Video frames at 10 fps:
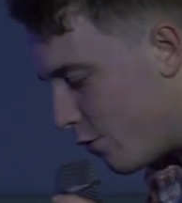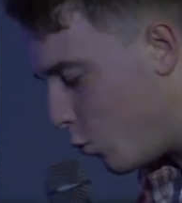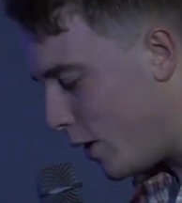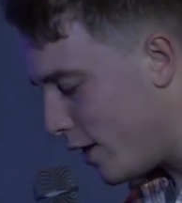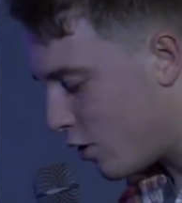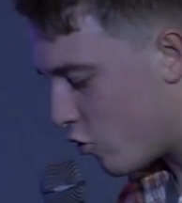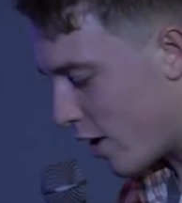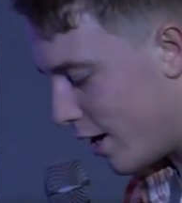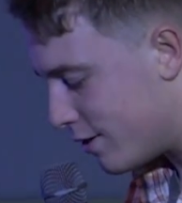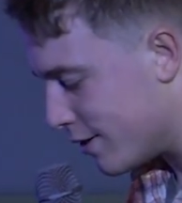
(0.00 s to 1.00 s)
if we
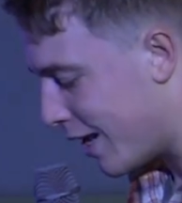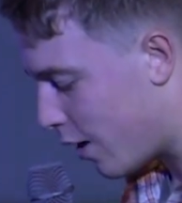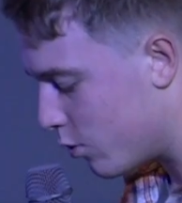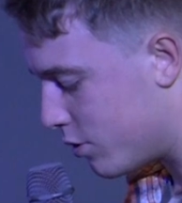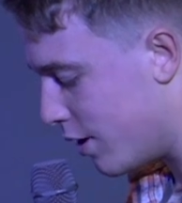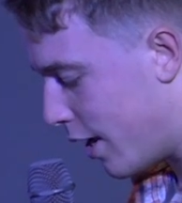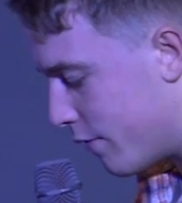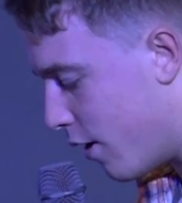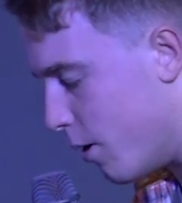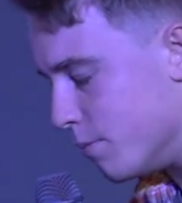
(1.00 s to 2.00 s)
created
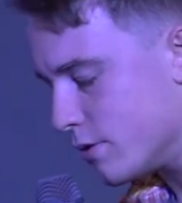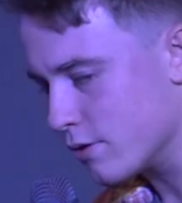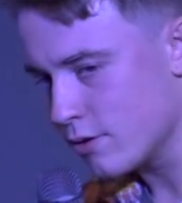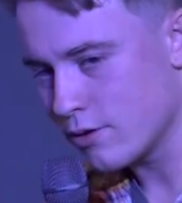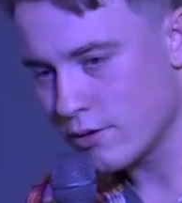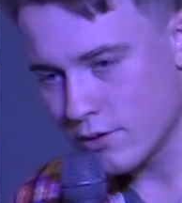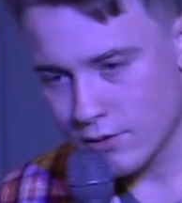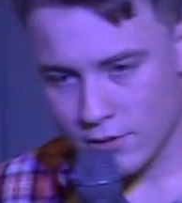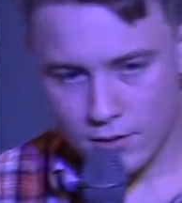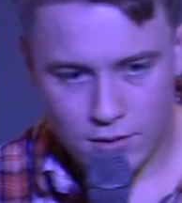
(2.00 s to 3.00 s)
HowToLife hubs?
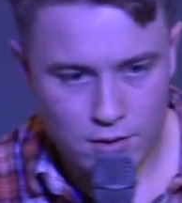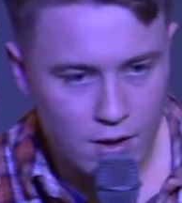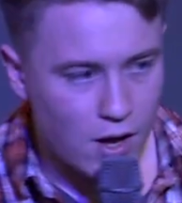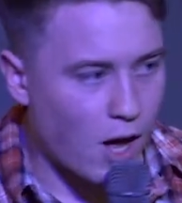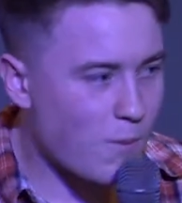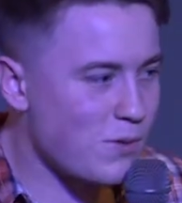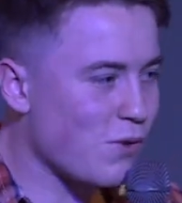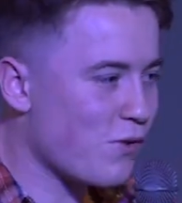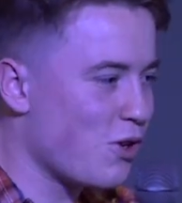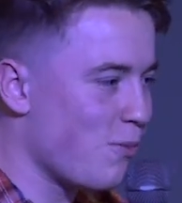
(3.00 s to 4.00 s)
Hubs
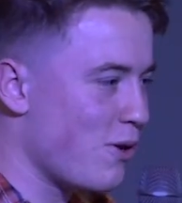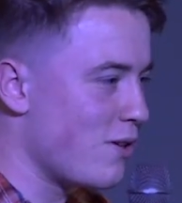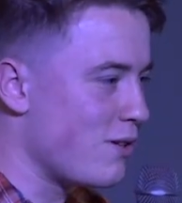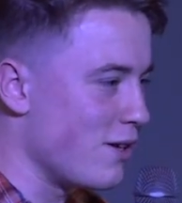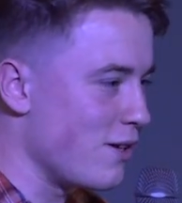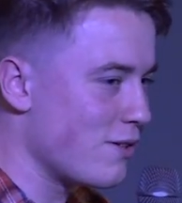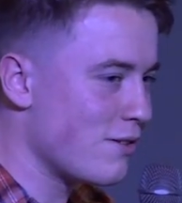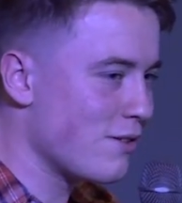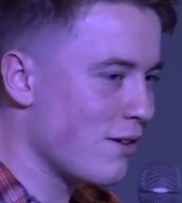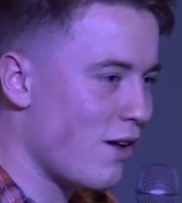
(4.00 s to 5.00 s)
of
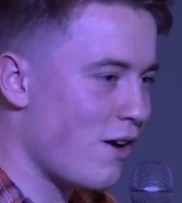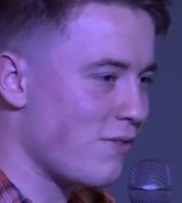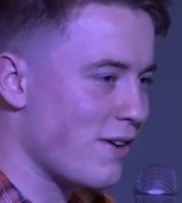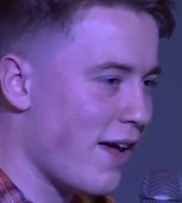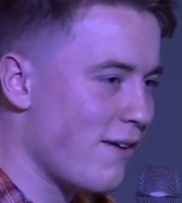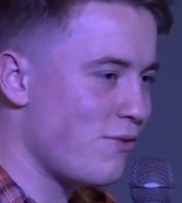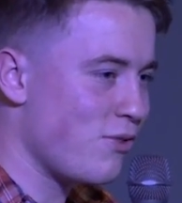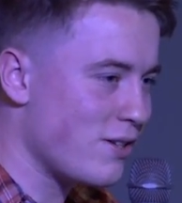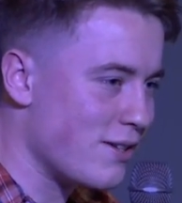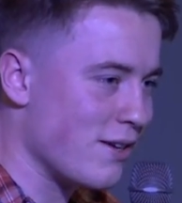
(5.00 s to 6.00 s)
communities after
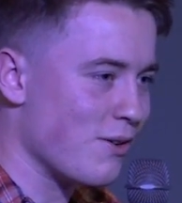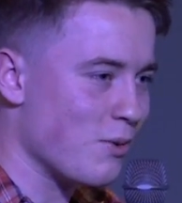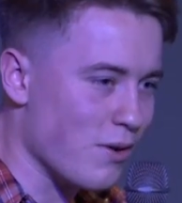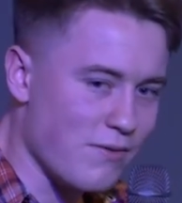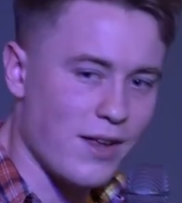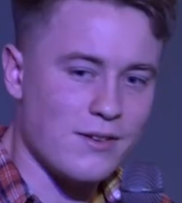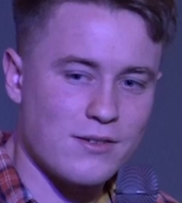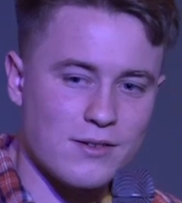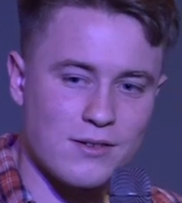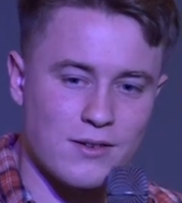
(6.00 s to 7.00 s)
every single event.